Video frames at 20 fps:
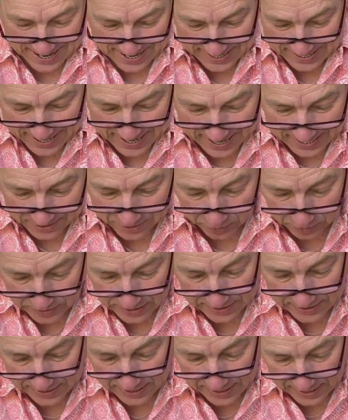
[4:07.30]
yeah, so as I
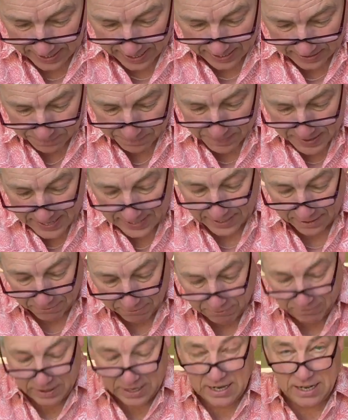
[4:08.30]
say, guys, make it
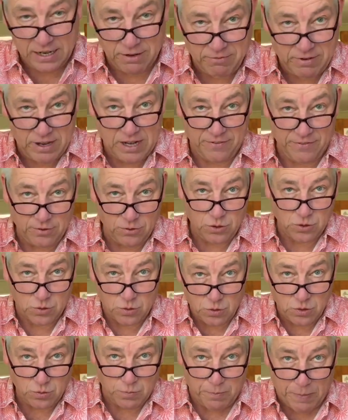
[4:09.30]
really, really, if you just
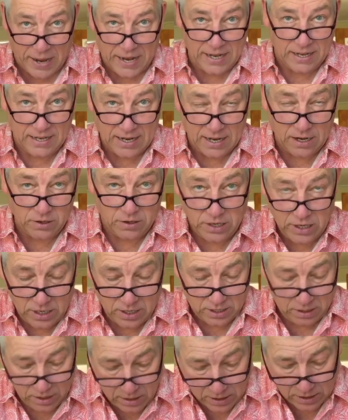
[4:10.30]
pan down
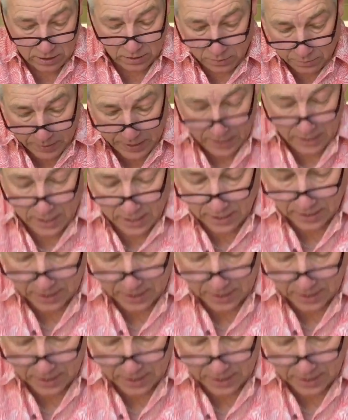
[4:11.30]
here a little bit,